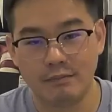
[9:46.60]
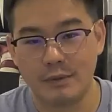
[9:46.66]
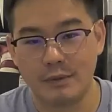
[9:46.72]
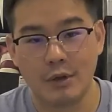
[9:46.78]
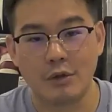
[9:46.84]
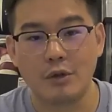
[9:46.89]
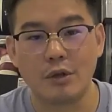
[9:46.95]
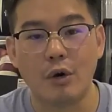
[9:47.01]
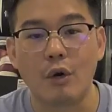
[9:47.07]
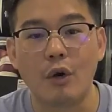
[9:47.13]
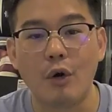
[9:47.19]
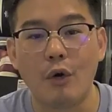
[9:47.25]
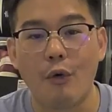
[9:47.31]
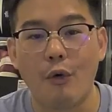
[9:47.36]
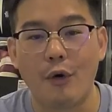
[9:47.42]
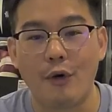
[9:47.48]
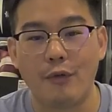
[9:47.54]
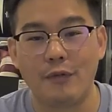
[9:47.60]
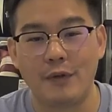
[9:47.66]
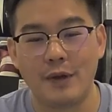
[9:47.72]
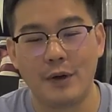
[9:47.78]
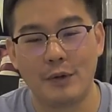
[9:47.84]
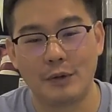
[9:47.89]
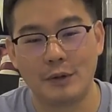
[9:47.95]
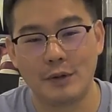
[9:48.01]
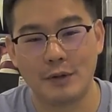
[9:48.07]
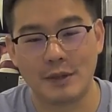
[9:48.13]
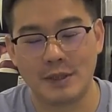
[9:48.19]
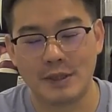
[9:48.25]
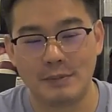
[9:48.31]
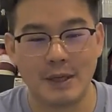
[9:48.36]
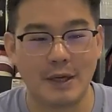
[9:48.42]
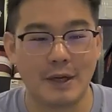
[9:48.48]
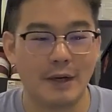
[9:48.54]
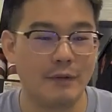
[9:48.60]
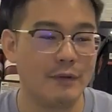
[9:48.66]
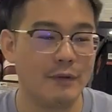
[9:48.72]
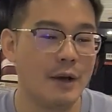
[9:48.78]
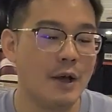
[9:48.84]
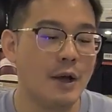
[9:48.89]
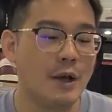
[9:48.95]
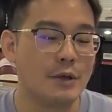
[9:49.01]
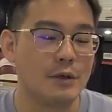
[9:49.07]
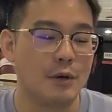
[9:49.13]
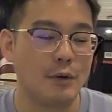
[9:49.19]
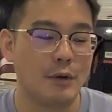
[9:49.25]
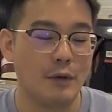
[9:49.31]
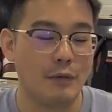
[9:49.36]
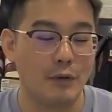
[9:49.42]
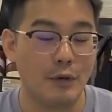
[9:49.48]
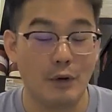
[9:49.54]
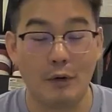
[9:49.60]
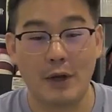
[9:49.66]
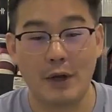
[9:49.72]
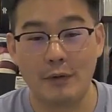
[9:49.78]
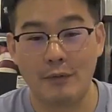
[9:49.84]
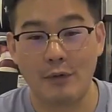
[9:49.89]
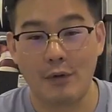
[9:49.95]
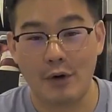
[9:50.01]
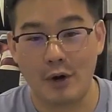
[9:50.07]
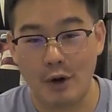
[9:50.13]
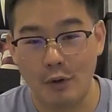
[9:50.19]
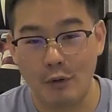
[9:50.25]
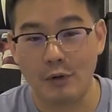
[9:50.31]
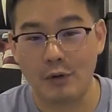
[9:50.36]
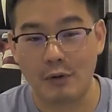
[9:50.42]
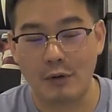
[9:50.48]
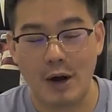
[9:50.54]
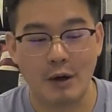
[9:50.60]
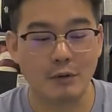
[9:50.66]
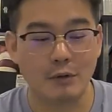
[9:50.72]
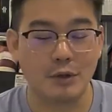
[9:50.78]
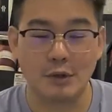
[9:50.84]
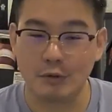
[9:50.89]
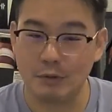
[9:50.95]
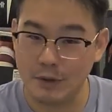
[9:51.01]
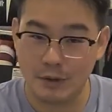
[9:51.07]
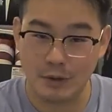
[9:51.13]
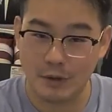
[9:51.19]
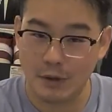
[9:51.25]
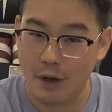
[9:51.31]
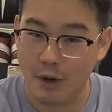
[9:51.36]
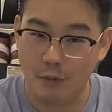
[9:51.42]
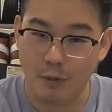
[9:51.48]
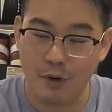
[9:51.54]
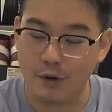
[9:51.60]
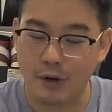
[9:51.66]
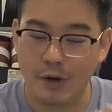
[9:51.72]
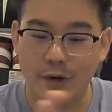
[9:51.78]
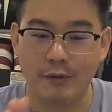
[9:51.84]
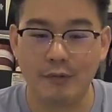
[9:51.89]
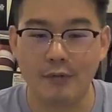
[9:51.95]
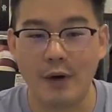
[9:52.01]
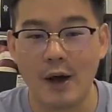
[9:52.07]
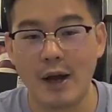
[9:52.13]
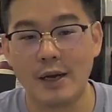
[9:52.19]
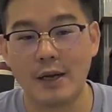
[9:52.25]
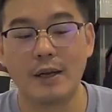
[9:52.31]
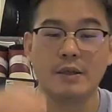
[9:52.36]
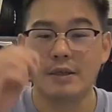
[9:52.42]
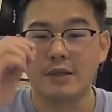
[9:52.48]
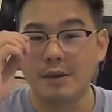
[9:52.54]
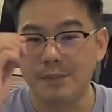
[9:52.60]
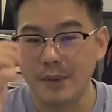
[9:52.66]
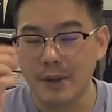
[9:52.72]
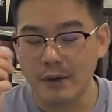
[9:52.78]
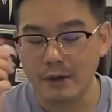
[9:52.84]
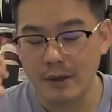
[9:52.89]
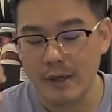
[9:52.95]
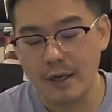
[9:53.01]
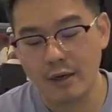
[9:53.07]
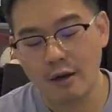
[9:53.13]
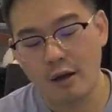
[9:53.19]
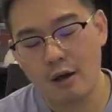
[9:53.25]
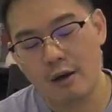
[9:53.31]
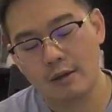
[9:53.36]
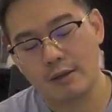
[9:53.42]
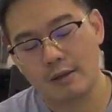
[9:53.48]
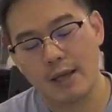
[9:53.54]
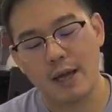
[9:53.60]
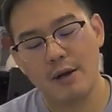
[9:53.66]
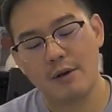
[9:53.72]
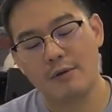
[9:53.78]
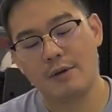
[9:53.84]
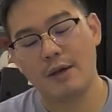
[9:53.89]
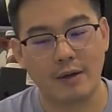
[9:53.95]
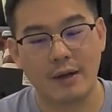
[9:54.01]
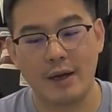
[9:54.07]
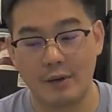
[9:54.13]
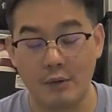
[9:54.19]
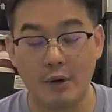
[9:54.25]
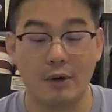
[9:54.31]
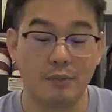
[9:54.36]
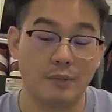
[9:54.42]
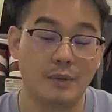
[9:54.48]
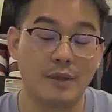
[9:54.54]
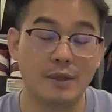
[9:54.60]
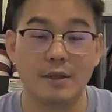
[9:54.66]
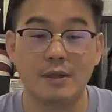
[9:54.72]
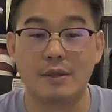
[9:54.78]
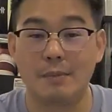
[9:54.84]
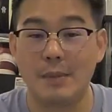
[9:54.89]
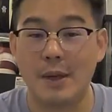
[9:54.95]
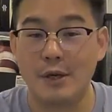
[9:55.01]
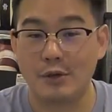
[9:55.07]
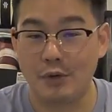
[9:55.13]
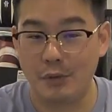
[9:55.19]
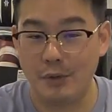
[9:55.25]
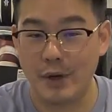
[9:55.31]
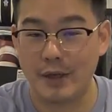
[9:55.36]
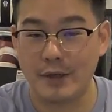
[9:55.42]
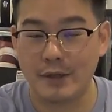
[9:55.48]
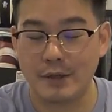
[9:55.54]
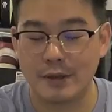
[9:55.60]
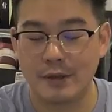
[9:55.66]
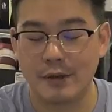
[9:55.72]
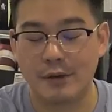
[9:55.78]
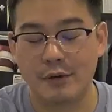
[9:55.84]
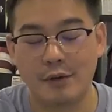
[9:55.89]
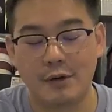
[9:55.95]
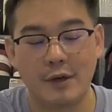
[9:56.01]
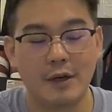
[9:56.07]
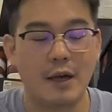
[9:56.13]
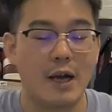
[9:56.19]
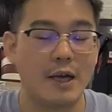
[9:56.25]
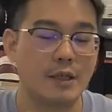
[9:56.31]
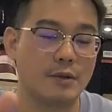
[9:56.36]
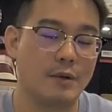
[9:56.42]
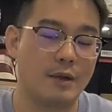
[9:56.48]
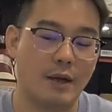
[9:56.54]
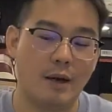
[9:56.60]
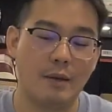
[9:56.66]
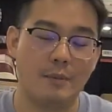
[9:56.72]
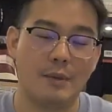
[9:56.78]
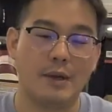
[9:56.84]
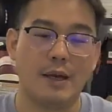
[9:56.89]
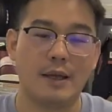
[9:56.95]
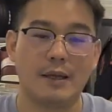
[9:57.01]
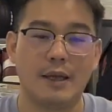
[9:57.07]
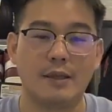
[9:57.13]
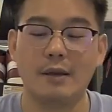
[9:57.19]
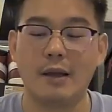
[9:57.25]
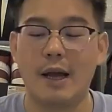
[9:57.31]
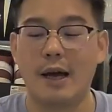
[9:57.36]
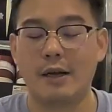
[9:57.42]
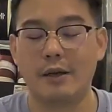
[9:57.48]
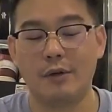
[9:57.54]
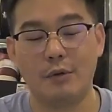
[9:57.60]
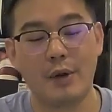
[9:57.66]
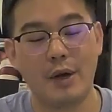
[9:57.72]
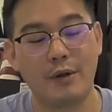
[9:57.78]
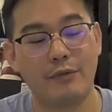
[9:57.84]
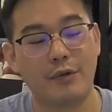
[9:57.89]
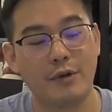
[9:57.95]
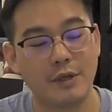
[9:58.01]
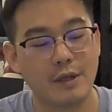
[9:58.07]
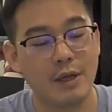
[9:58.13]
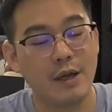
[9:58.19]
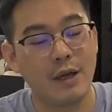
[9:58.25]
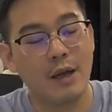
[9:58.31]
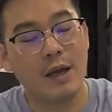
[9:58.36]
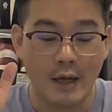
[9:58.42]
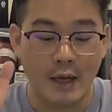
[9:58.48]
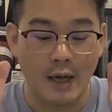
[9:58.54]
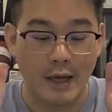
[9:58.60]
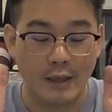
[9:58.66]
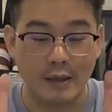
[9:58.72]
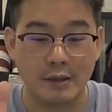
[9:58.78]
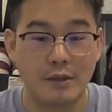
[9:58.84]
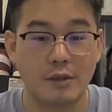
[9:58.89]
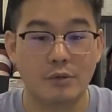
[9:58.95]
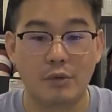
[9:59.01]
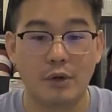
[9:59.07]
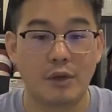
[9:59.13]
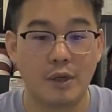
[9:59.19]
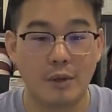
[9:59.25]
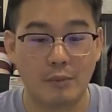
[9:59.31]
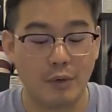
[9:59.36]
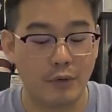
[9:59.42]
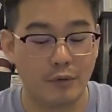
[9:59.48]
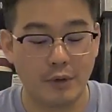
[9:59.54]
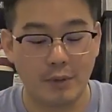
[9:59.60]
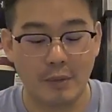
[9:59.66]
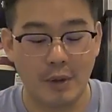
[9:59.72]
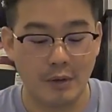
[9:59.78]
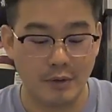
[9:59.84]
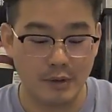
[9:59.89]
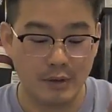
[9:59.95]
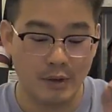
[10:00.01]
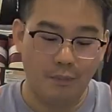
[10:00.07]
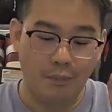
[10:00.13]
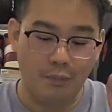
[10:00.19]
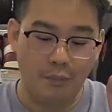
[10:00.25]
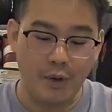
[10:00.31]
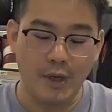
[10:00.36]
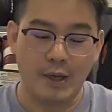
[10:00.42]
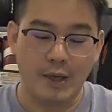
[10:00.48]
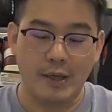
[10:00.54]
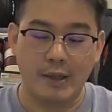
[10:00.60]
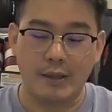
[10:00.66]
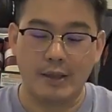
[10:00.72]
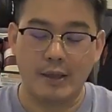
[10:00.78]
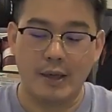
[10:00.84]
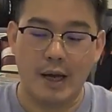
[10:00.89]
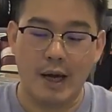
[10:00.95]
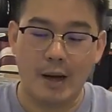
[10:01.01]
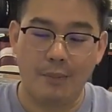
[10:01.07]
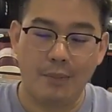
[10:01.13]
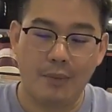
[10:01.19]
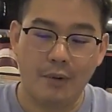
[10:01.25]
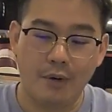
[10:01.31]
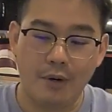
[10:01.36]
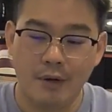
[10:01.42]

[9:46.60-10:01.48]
there's no court view to speak of. So if you're looking for a low to ground shoe, this is not where you're gonna find it. Stability and lockdown, and well, this is the major weakness in the 39s. Now let me get that out of the way first. and this is where they improved the most. Really, the upper